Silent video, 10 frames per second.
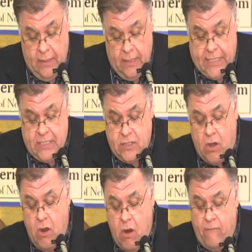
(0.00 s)
he
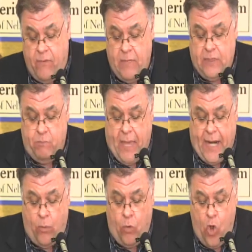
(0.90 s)
stirred from his
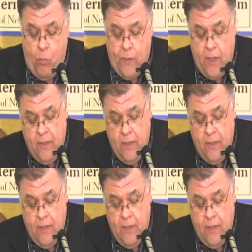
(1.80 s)
bed of rope,